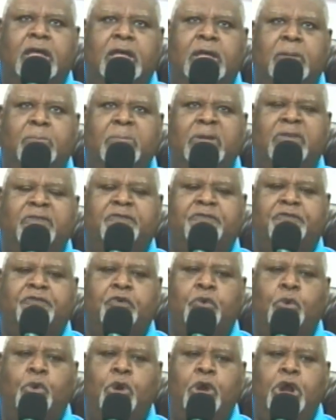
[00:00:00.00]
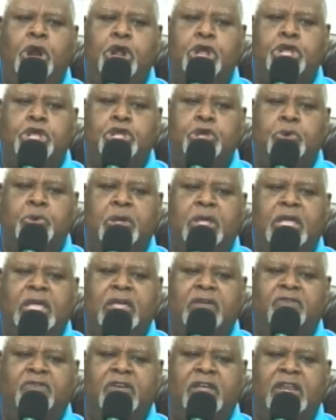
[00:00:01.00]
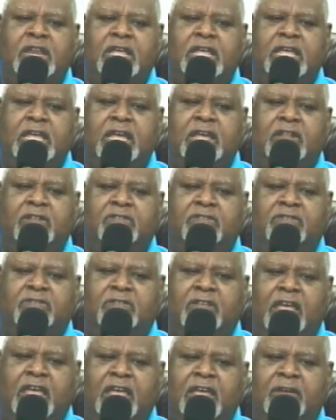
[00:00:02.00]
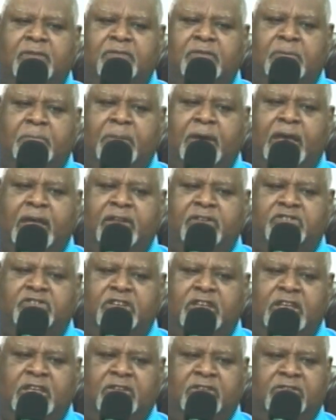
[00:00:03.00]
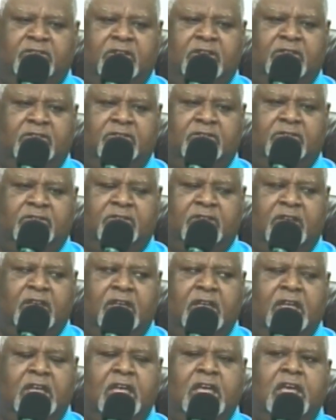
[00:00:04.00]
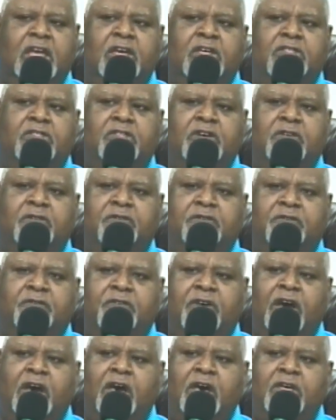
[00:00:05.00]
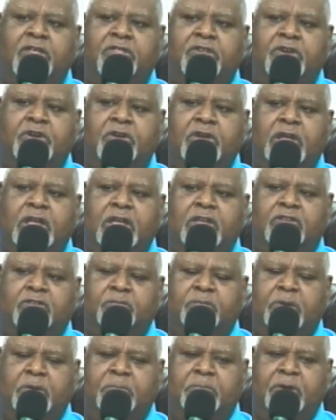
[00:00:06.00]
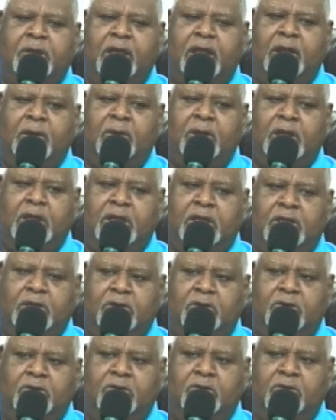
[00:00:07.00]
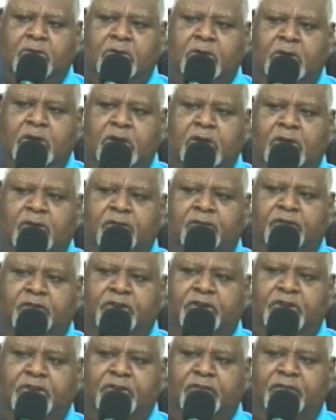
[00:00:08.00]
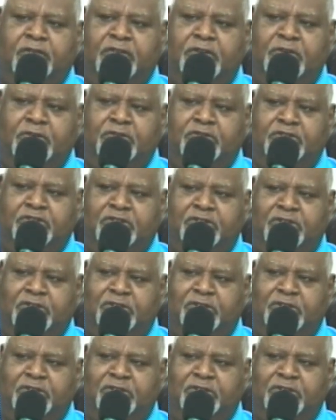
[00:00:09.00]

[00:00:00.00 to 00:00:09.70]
Before you even get saved by Jesus, the Father is preparing you for your future.